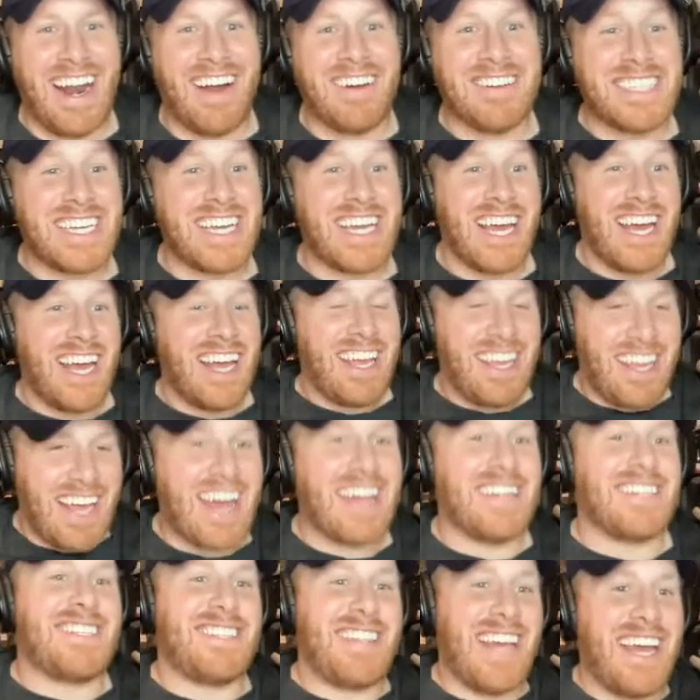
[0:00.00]
And I was like,
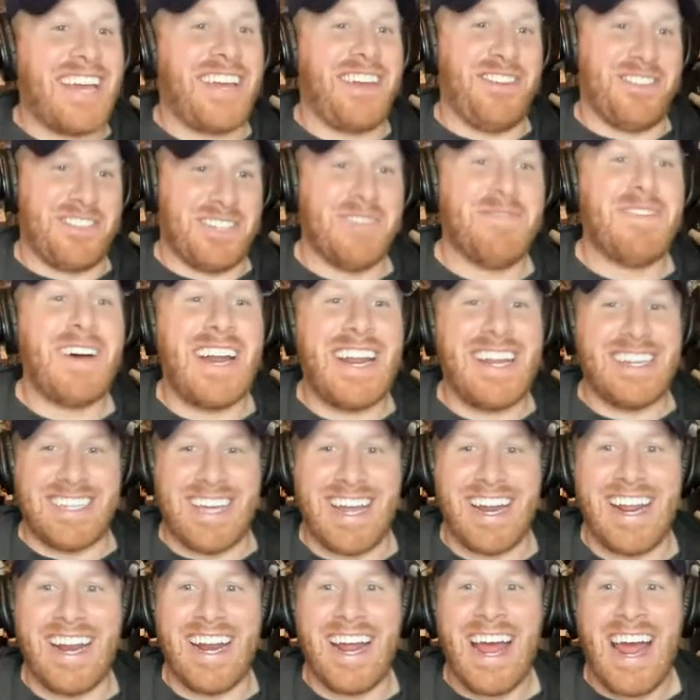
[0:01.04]
yes, thank you. Somebody
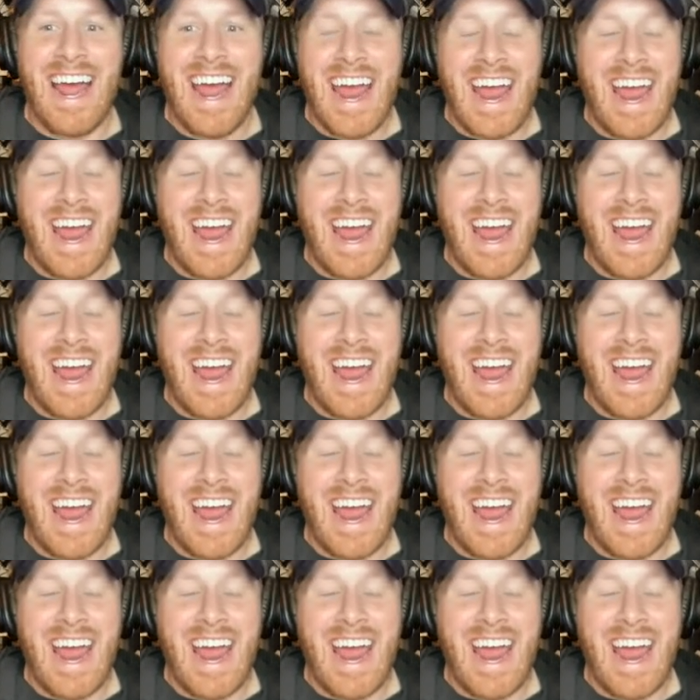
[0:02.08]
said it.